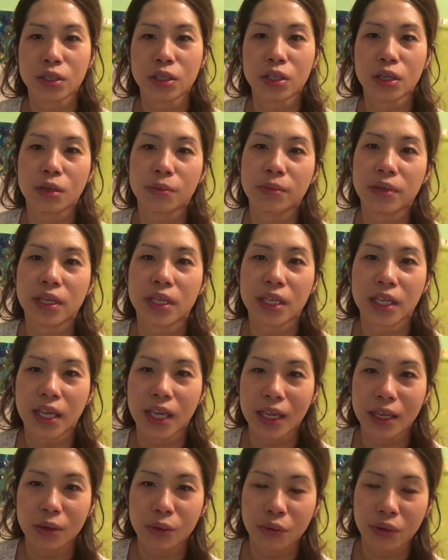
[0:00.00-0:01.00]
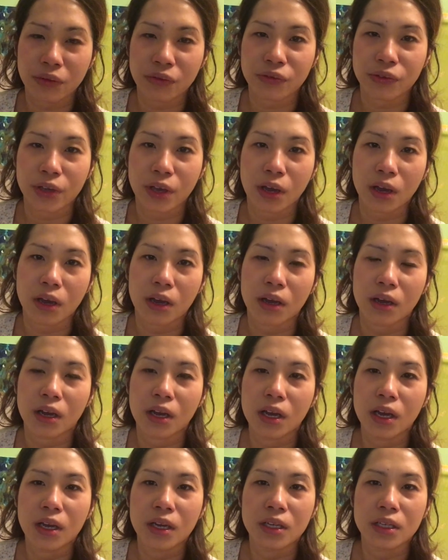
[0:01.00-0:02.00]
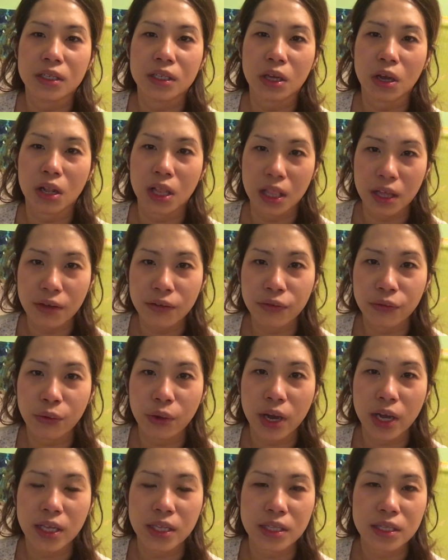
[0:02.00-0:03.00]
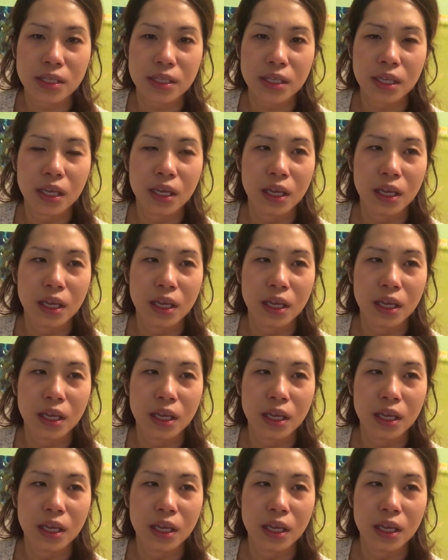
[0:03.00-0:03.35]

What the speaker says: communicate with your loved ones,